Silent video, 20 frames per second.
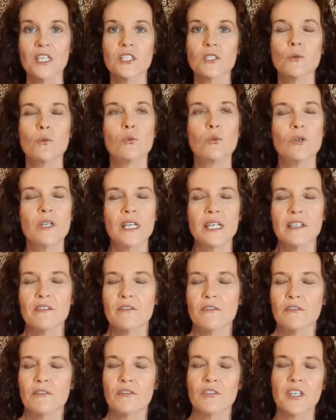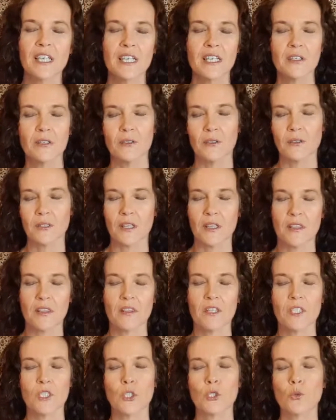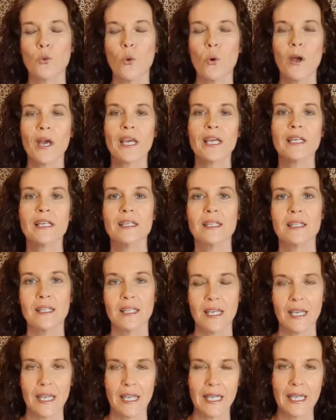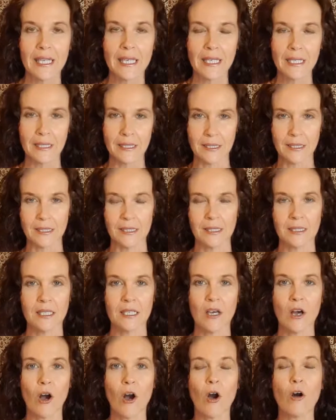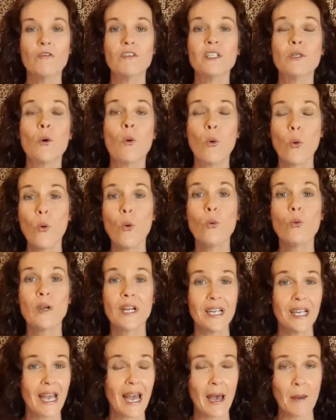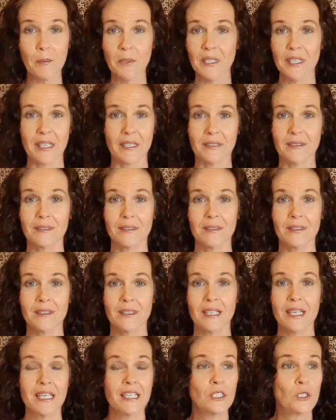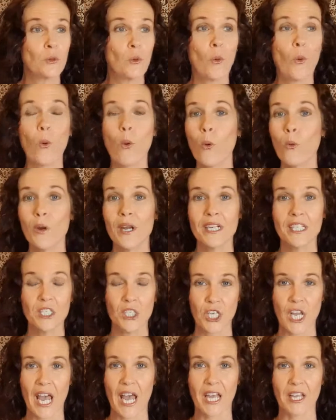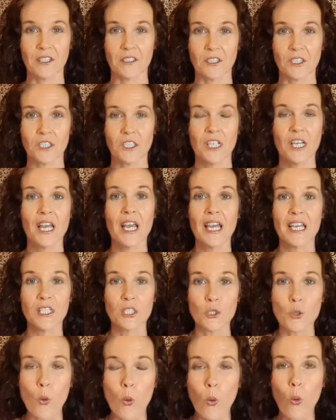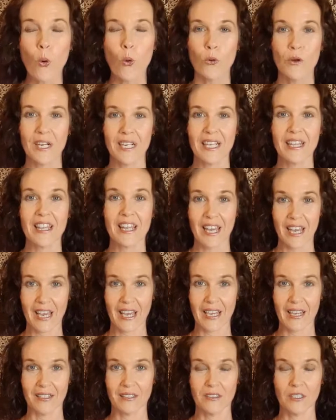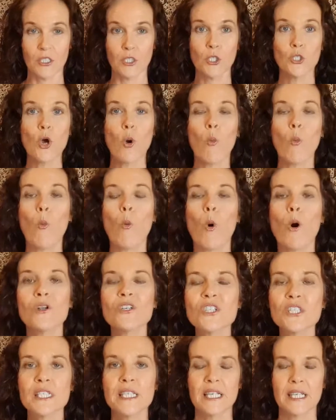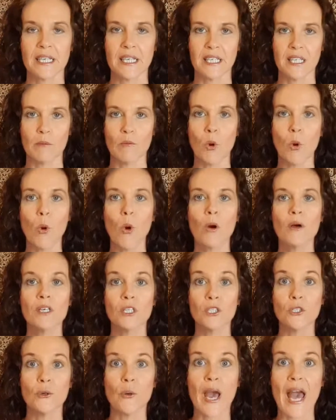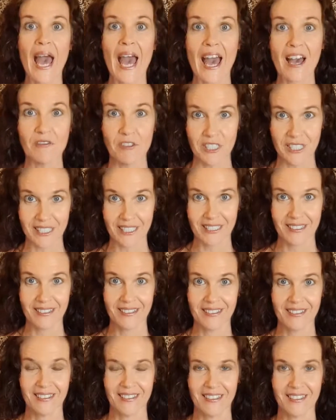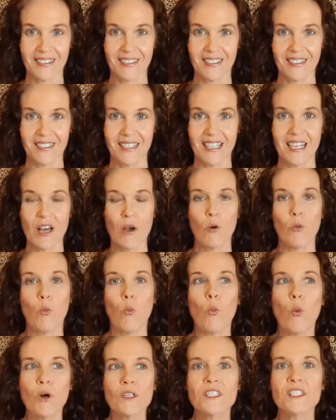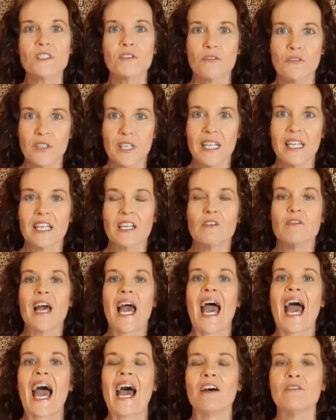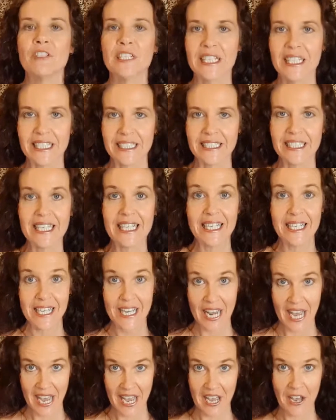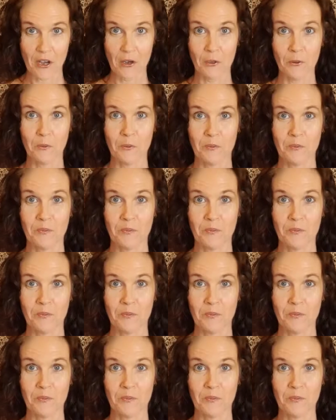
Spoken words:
So really feel the joy, the ease of it already happening. It's already changed. It's already there. You're not wanting it anymore. You have it. What's the feeling of having it now?